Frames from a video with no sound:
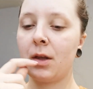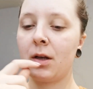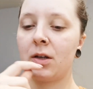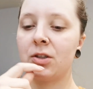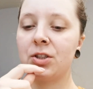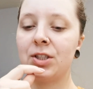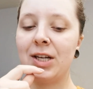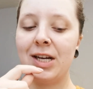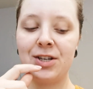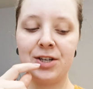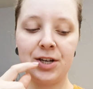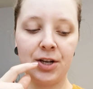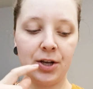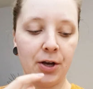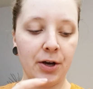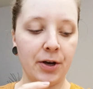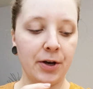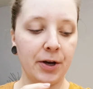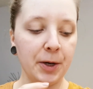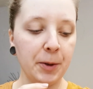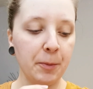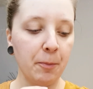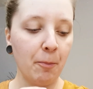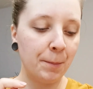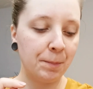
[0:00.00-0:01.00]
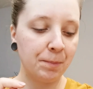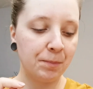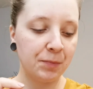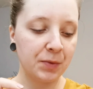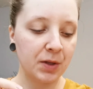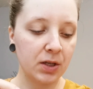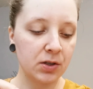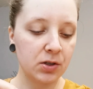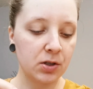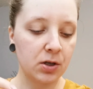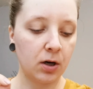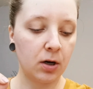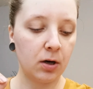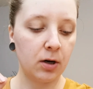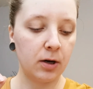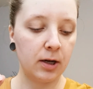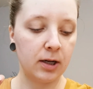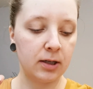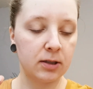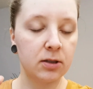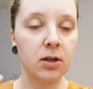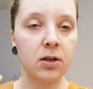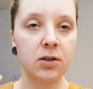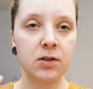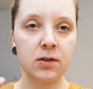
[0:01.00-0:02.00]
It's tasting good.
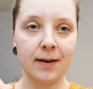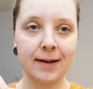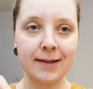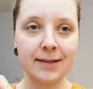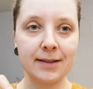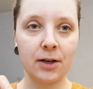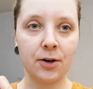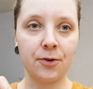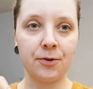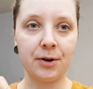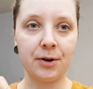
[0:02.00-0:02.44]
It's nice and